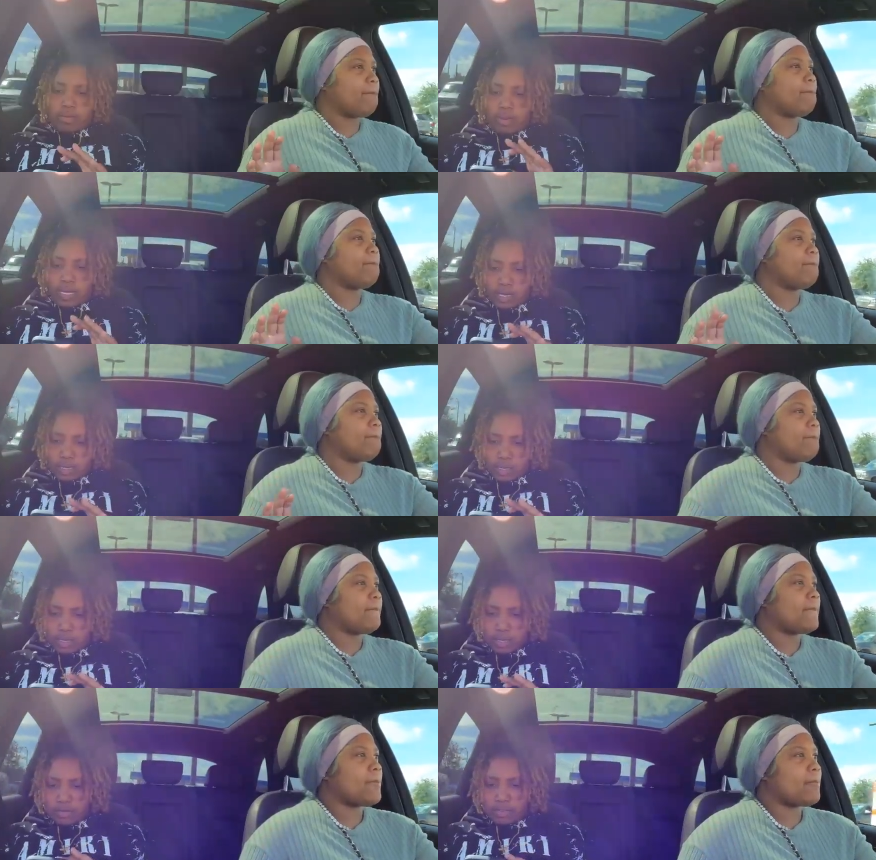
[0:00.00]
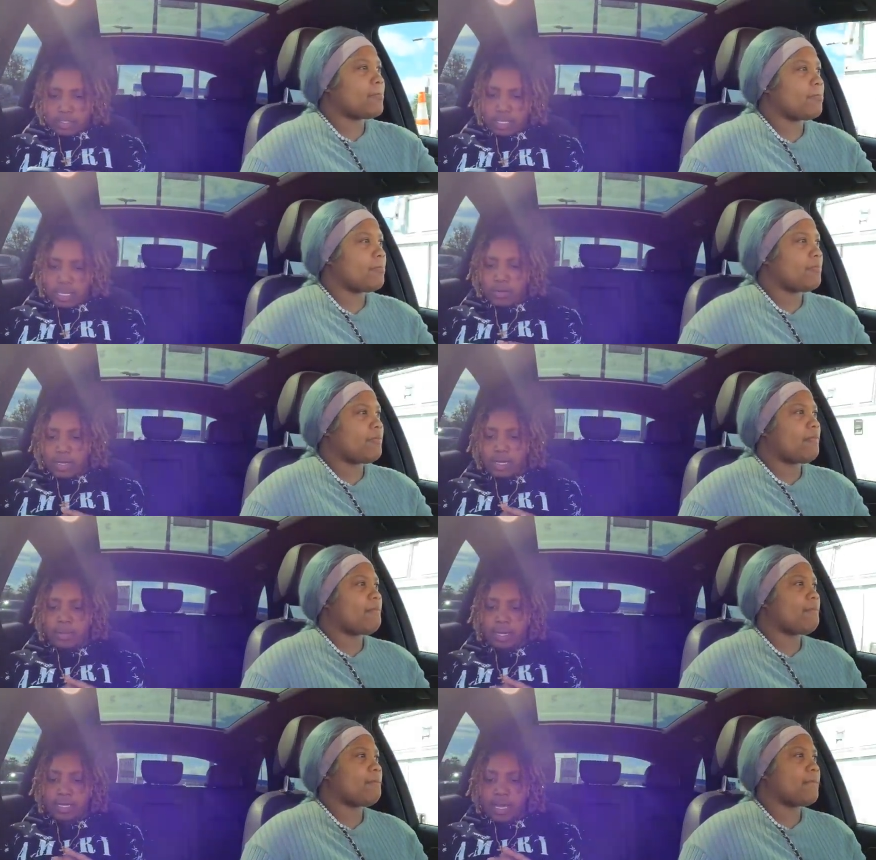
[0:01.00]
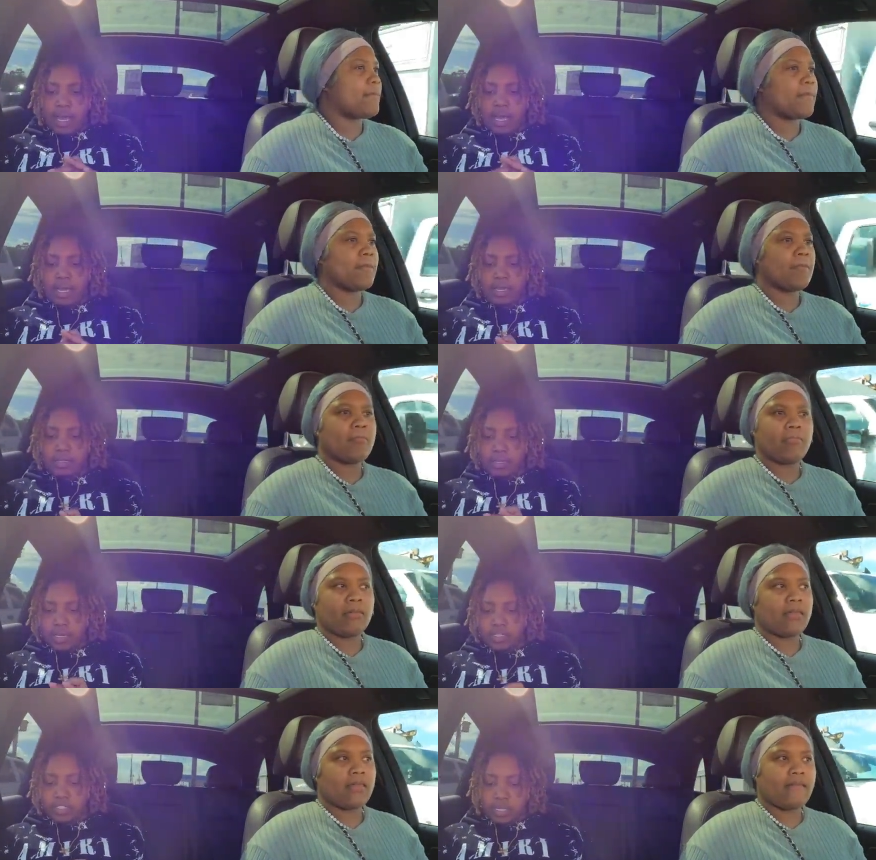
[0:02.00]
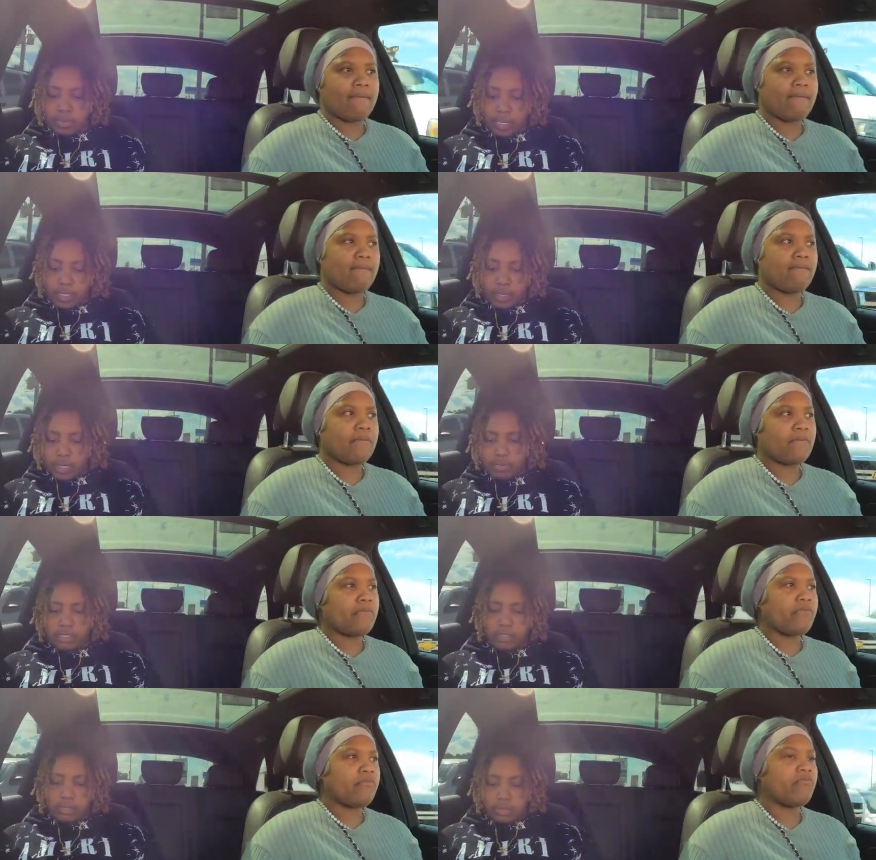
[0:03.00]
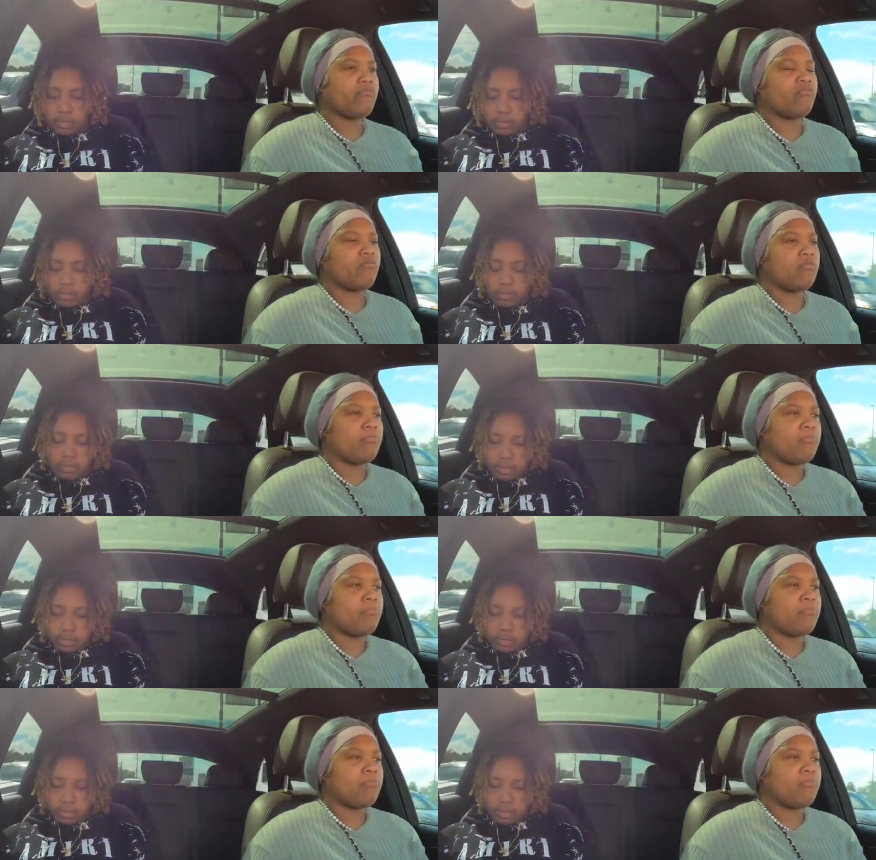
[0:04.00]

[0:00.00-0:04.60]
Speaker 1: Wait, I was finna say queen in the backyard. No, she ain't back there. That was a, um.